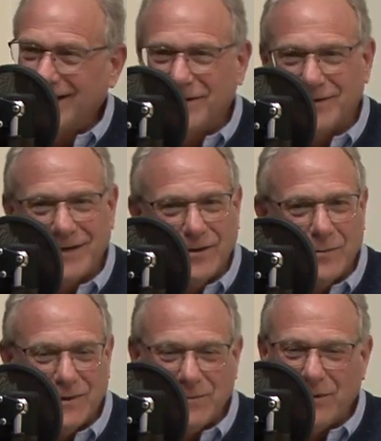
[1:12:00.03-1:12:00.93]
Hey, look, you
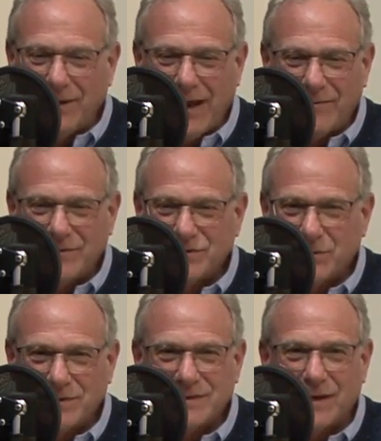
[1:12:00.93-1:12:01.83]
know what? We only have a
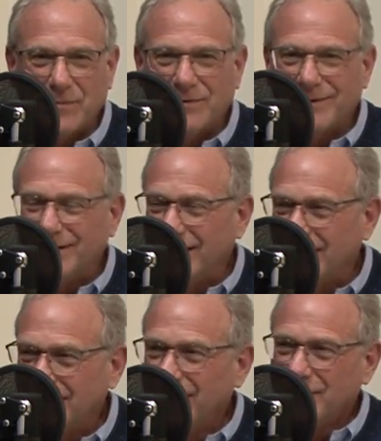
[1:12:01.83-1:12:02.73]
short summer
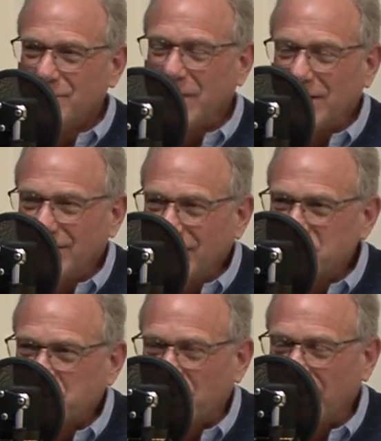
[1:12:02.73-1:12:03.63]
and barely a
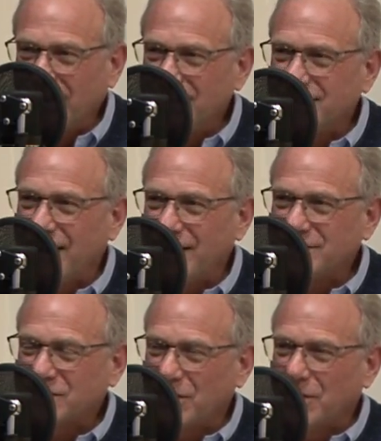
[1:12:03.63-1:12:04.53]
spring these
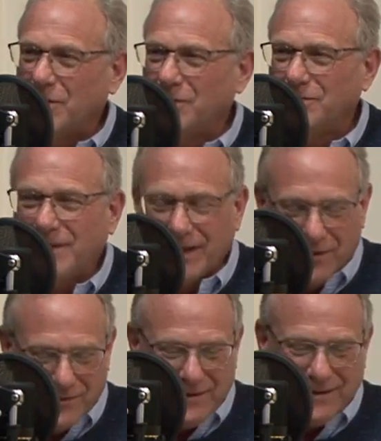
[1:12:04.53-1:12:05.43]
days, so
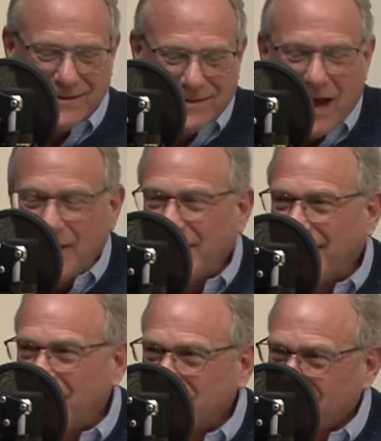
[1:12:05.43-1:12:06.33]
it's time to
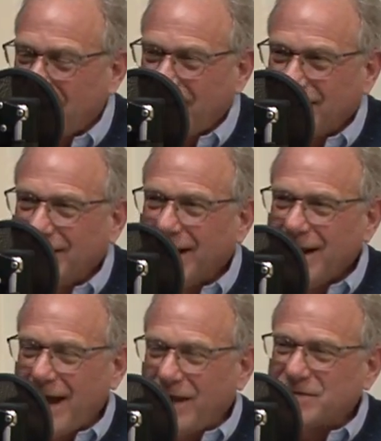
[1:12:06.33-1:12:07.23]
get outside and
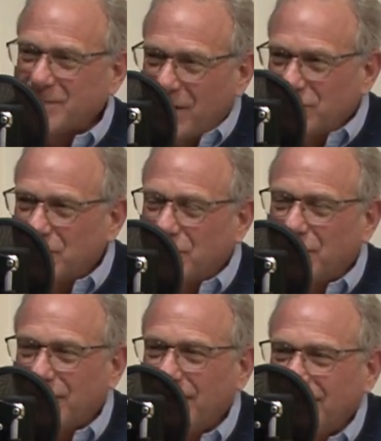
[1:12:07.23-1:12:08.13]
have some outdoor
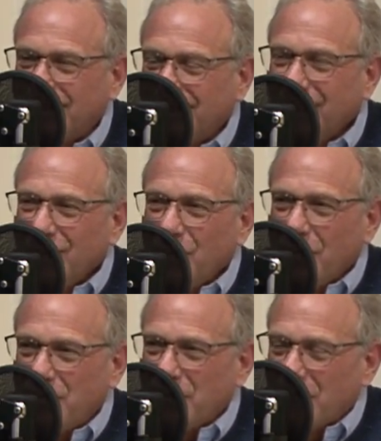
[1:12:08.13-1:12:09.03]
cooking, and
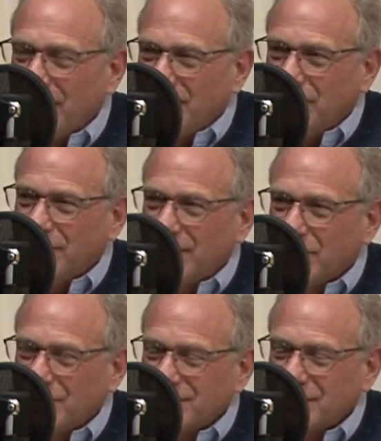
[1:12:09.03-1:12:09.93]
what better way to do it
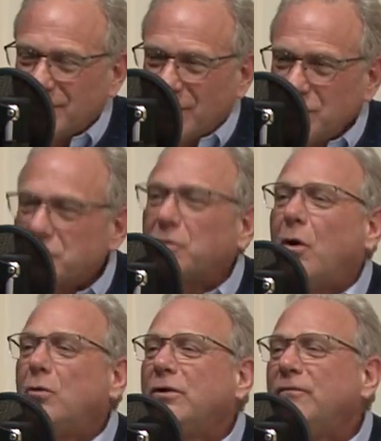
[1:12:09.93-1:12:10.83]
than with some
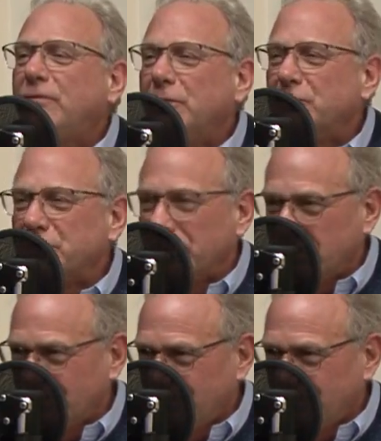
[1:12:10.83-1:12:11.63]
controlled infusion?